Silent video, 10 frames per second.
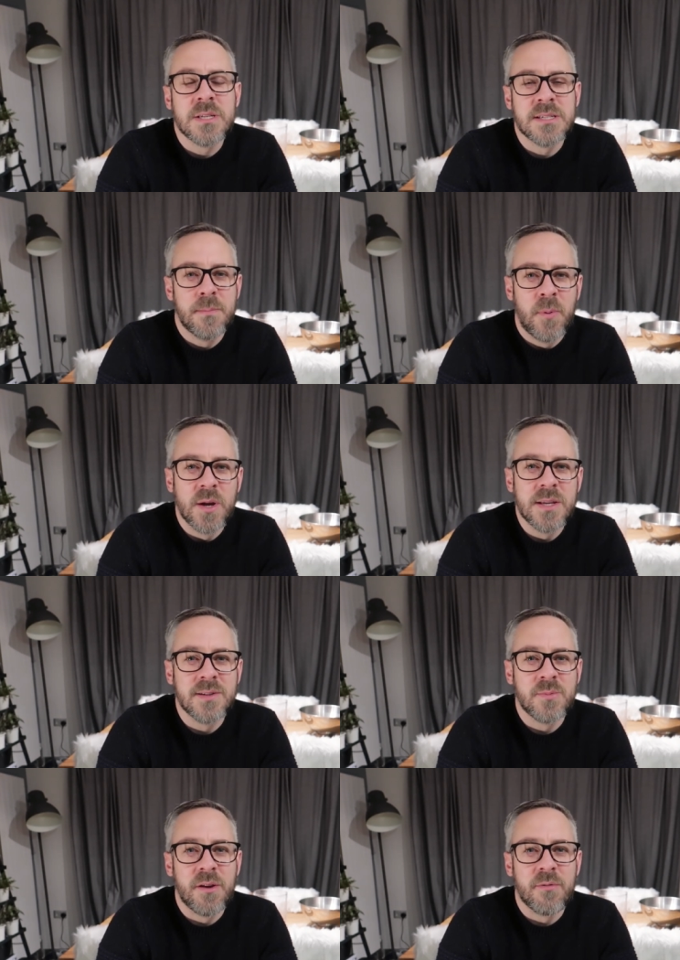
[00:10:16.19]

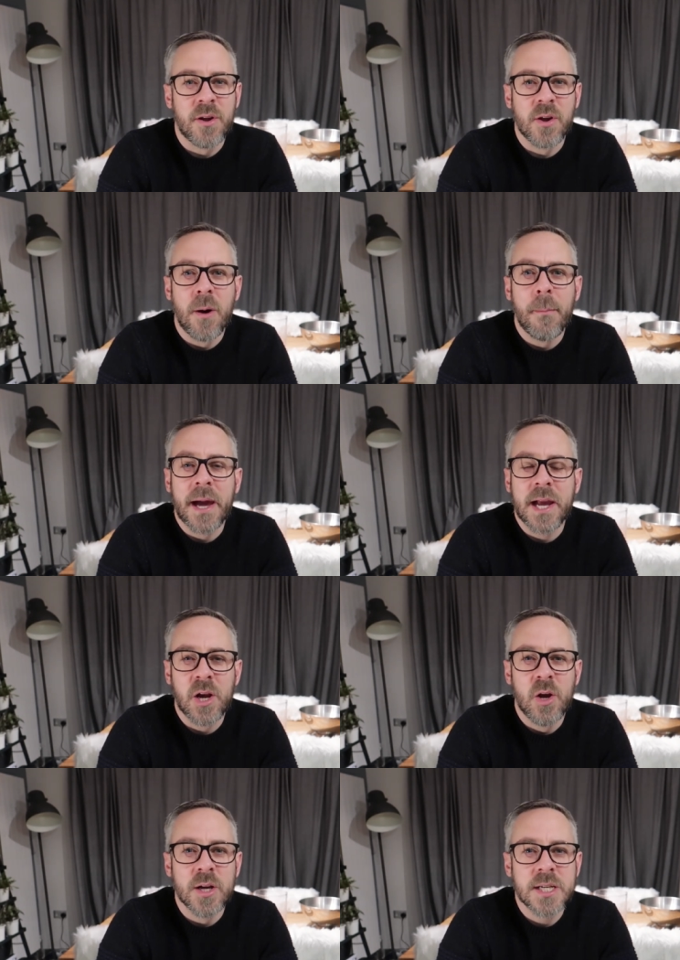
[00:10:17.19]
disappointed with when I got back
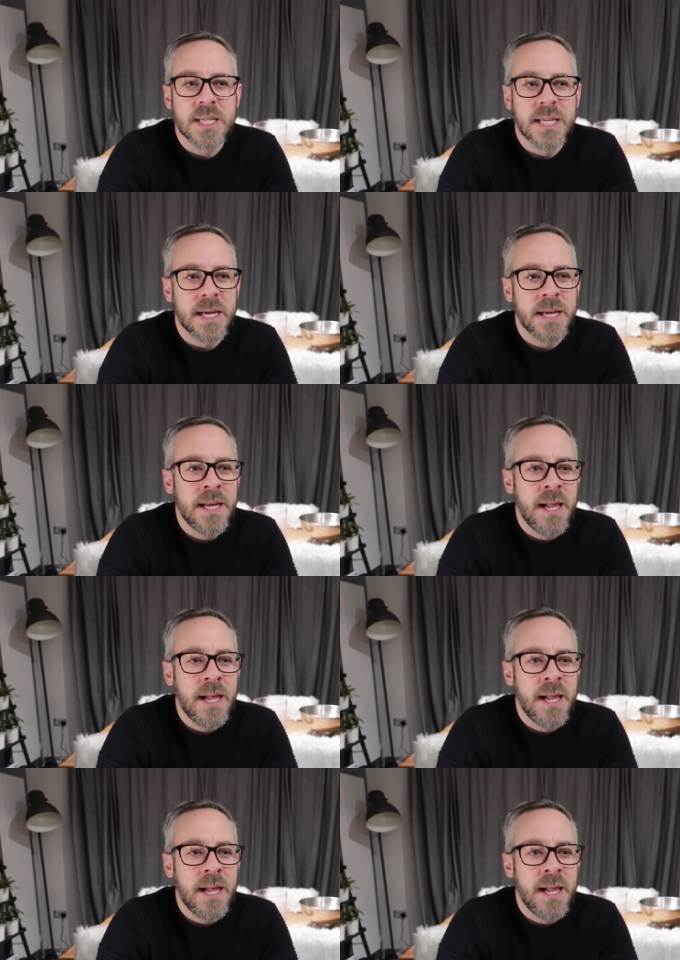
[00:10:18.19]
and looked at it.